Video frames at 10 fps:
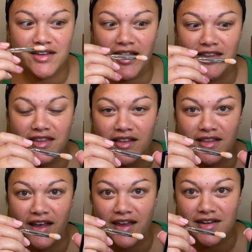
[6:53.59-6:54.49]
and then the
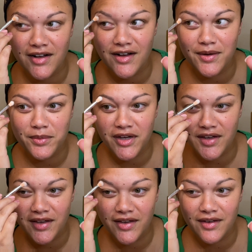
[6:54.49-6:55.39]
light on
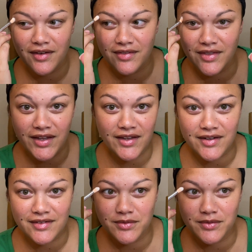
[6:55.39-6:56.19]
my lid.